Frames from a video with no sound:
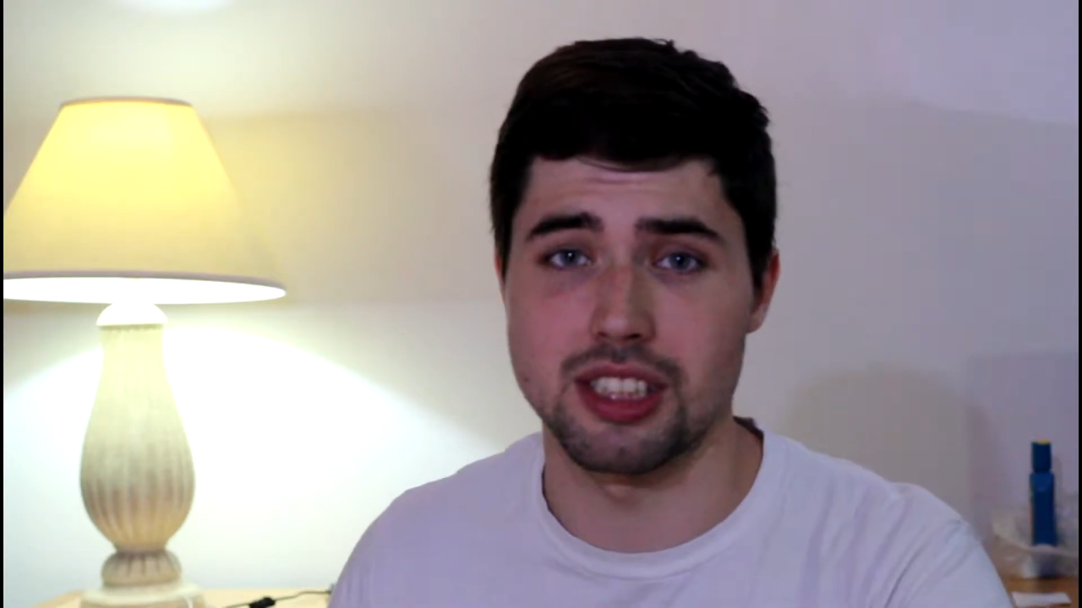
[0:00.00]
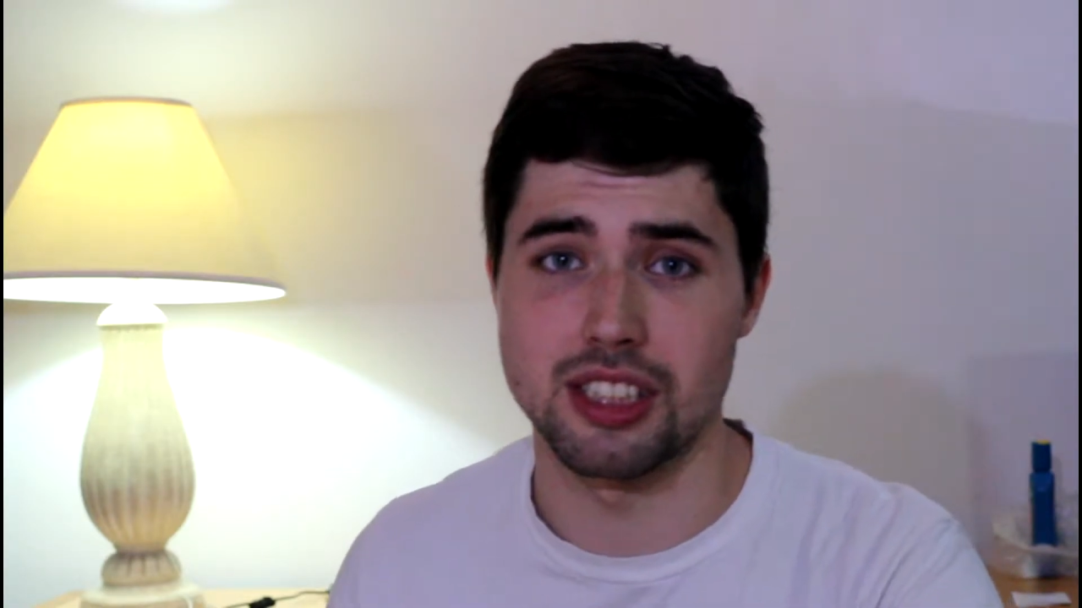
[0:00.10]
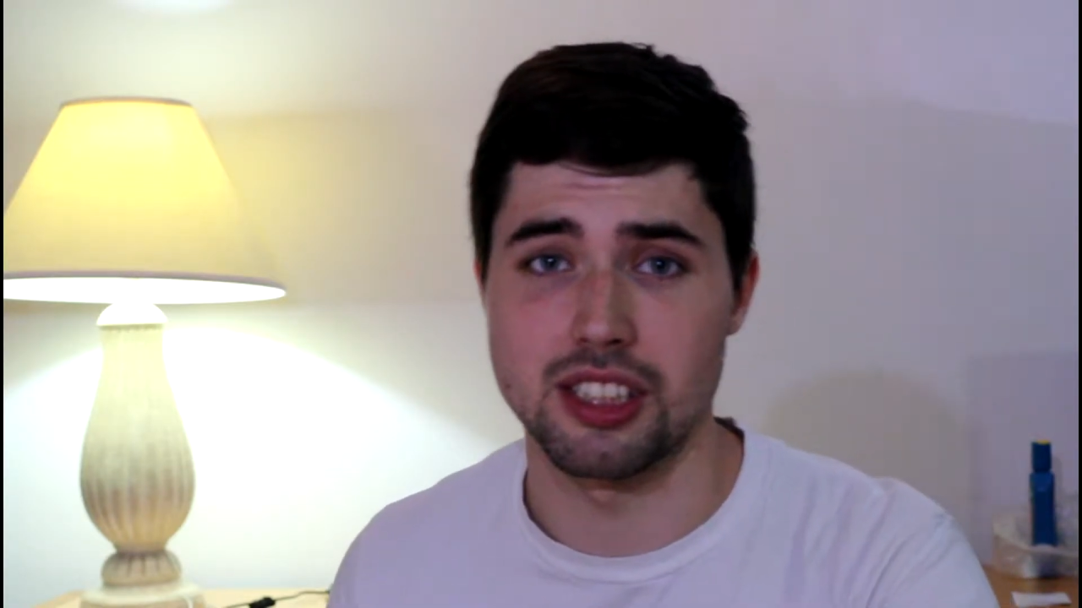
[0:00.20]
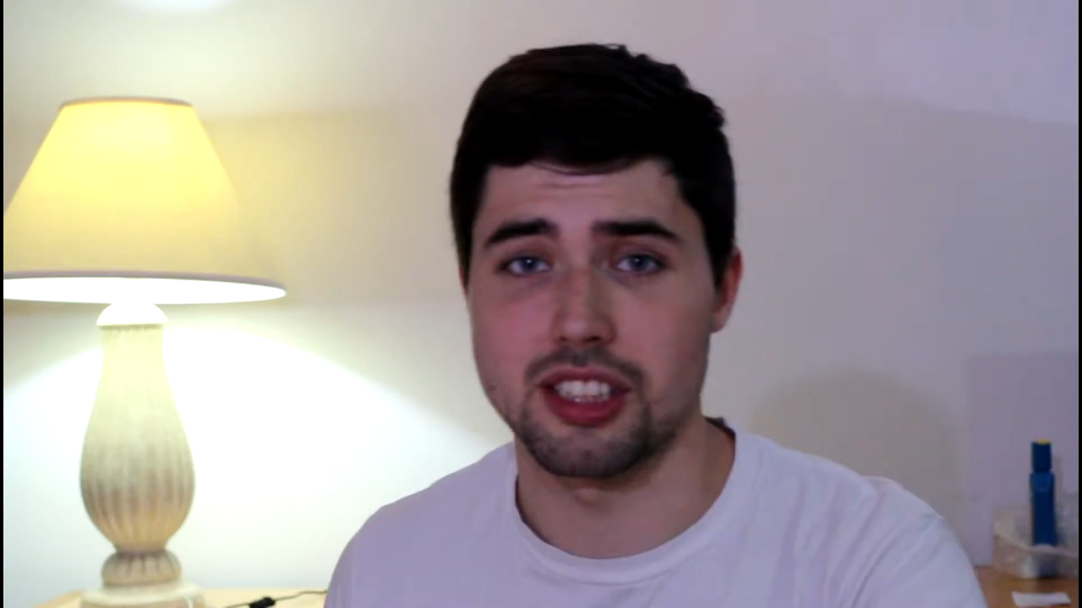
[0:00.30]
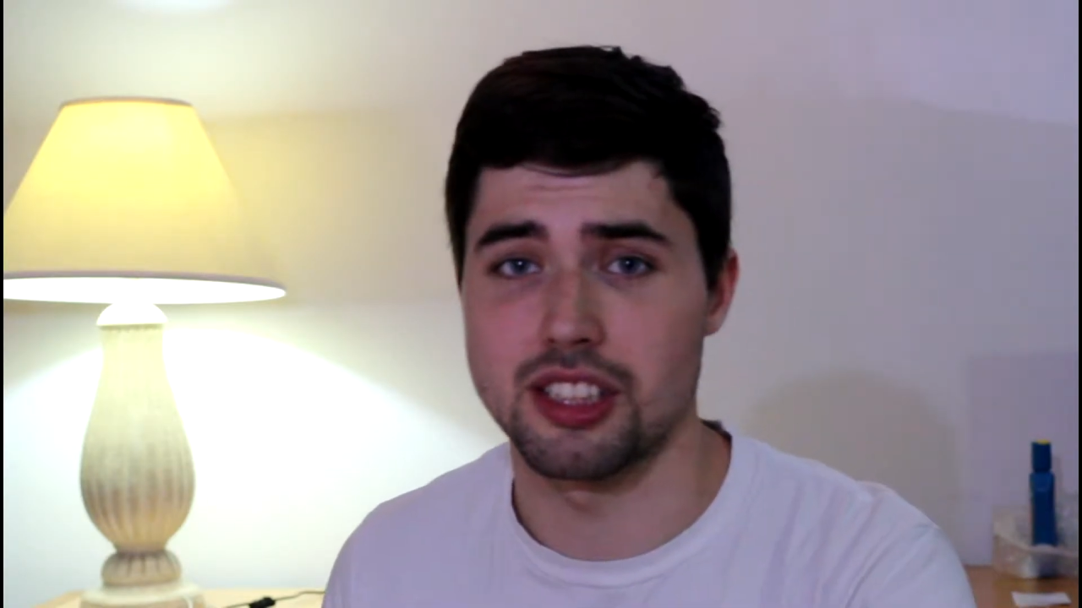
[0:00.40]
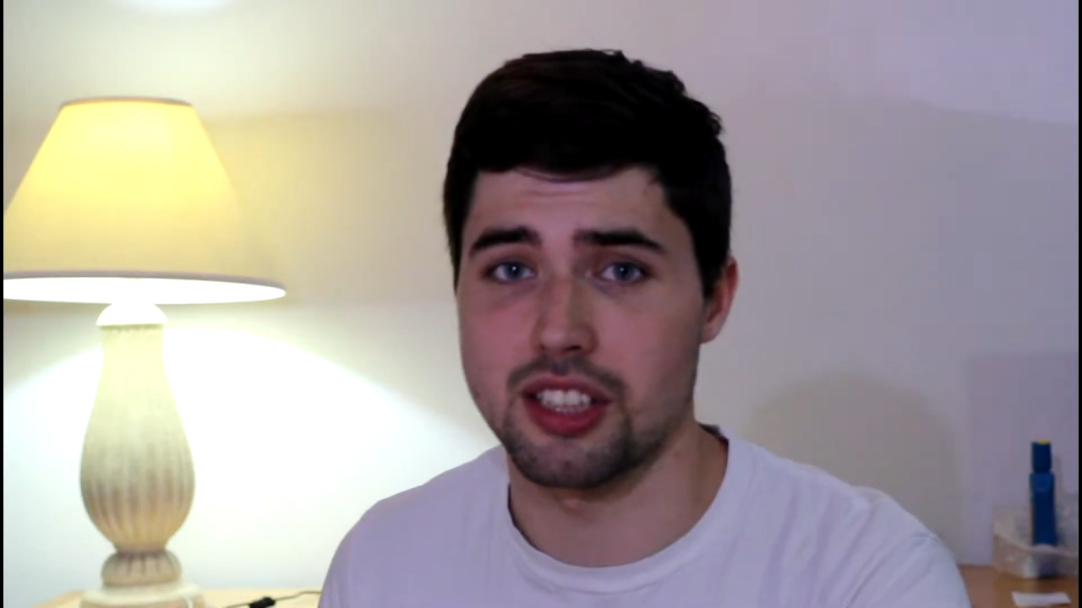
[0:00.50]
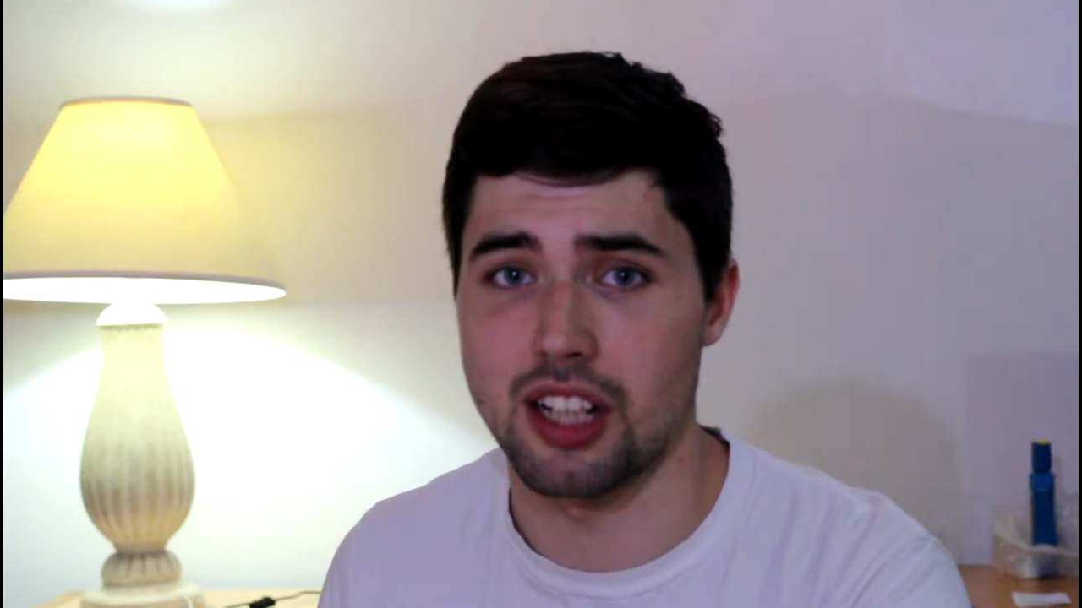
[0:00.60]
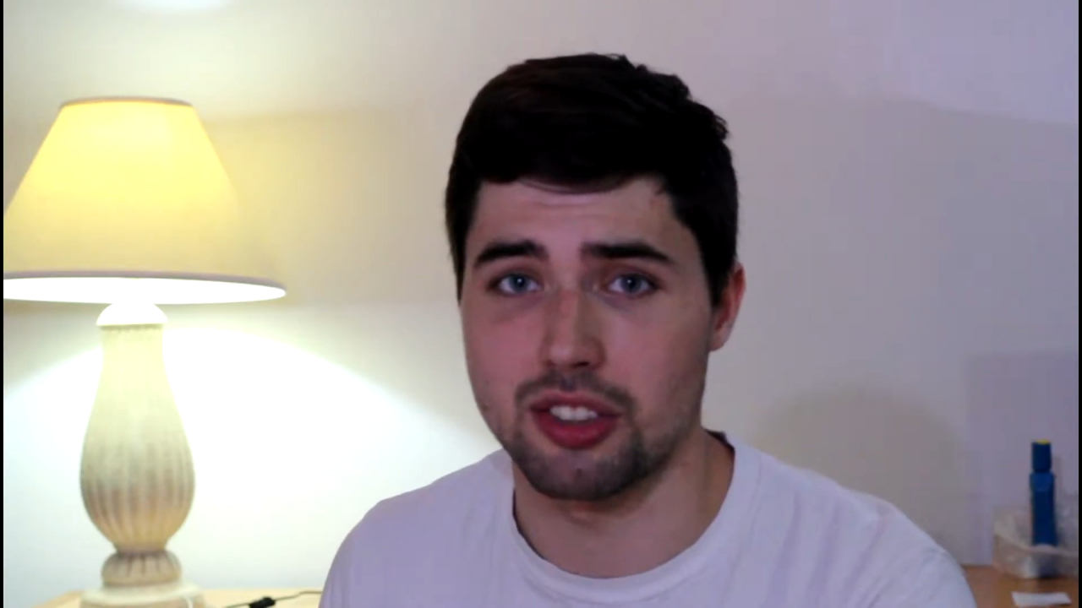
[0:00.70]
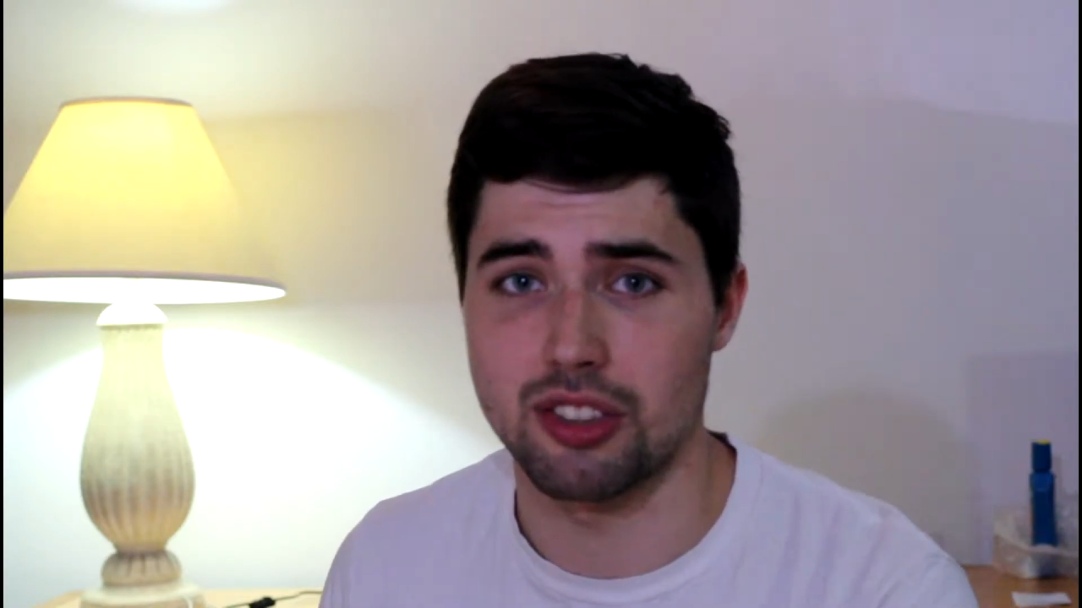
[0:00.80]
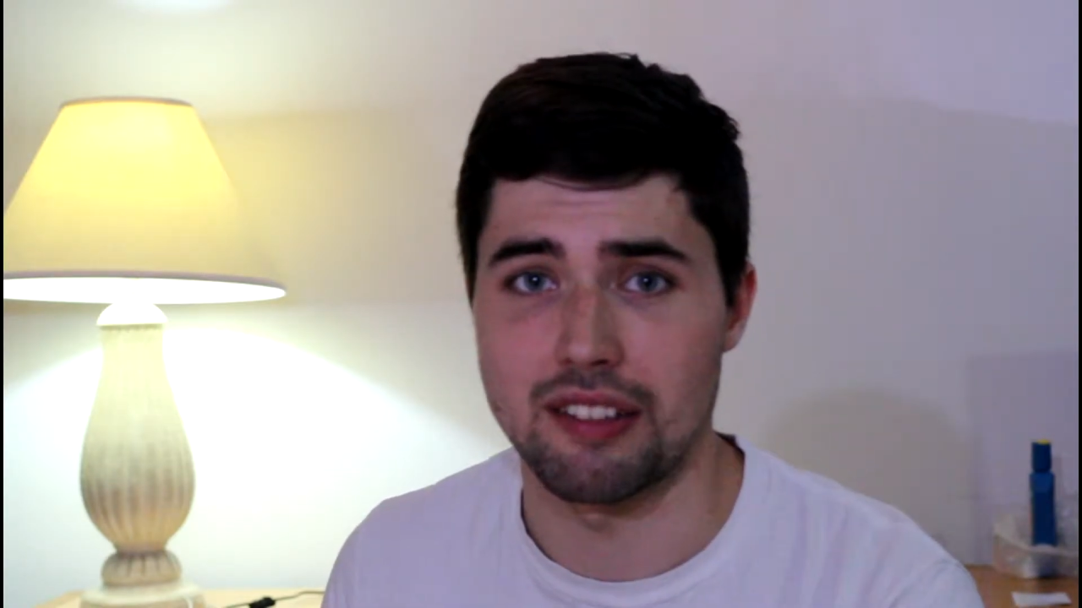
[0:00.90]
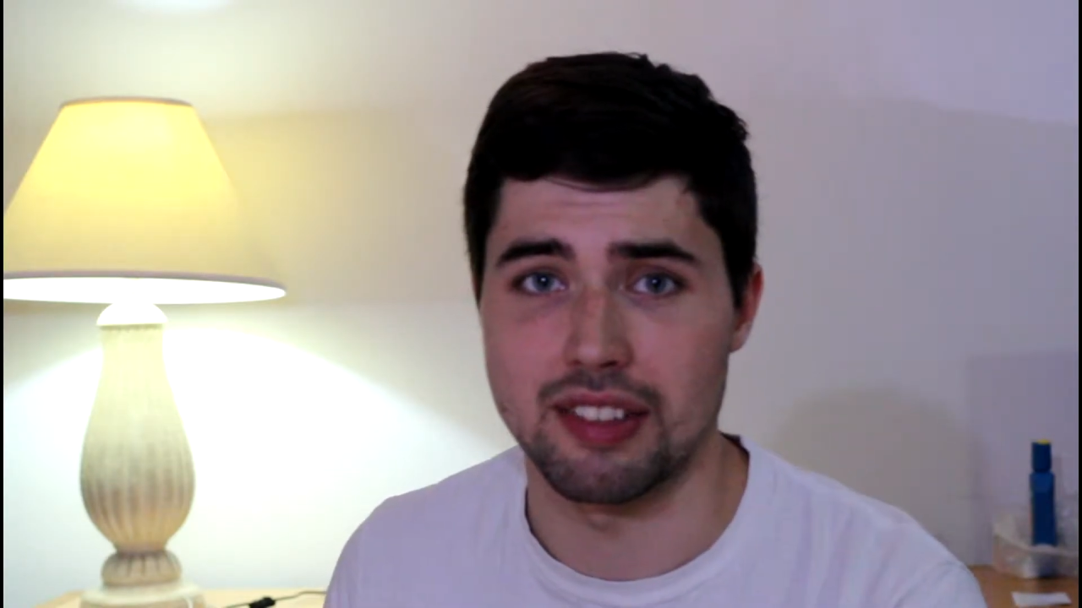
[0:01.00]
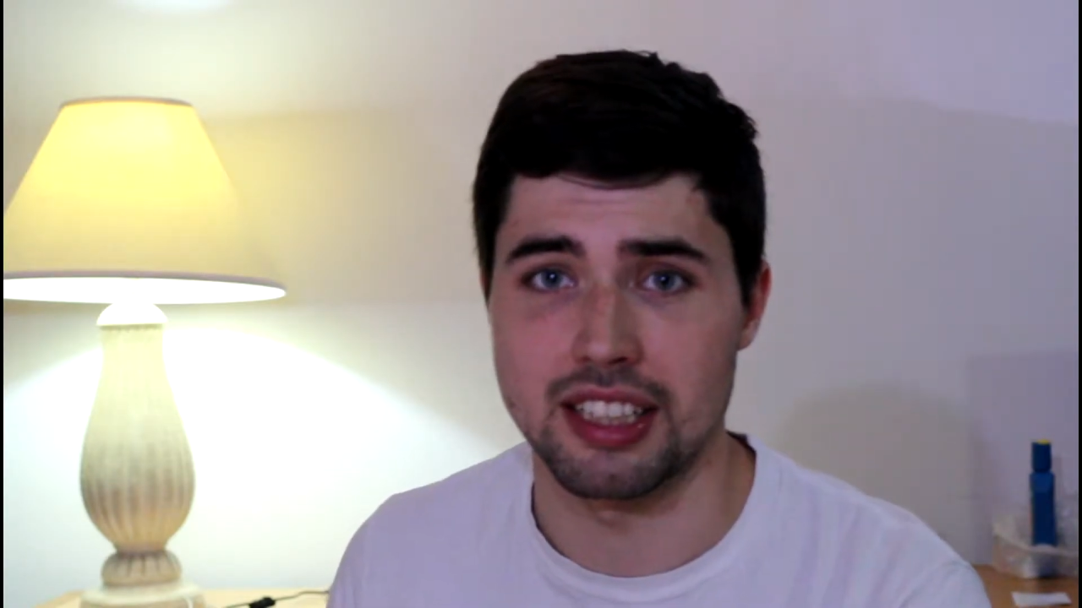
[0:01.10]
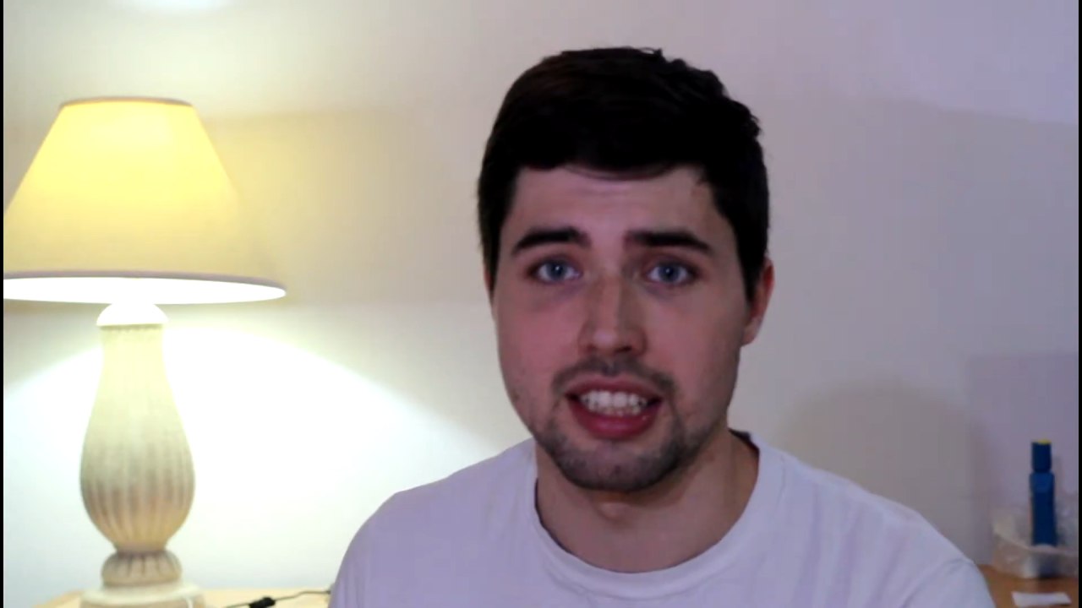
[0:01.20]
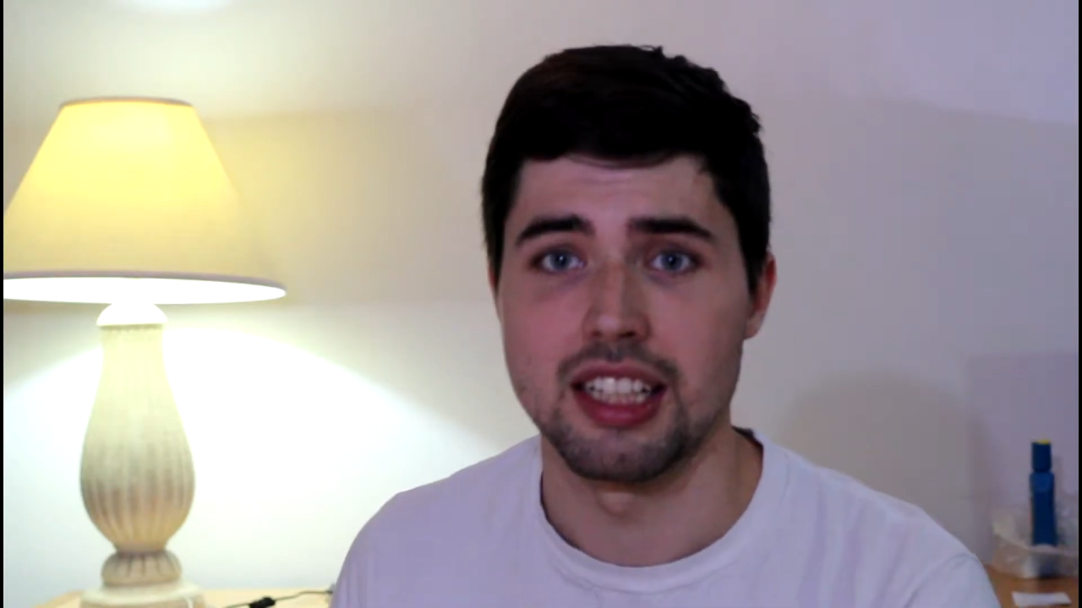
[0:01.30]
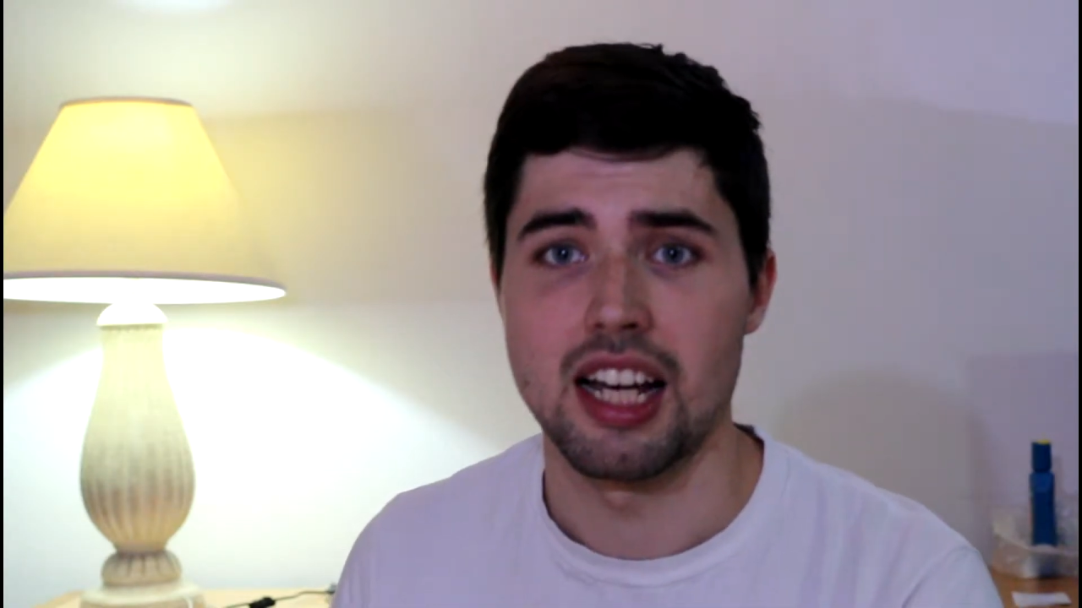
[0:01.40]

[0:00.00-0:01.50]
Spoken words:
to start traveling.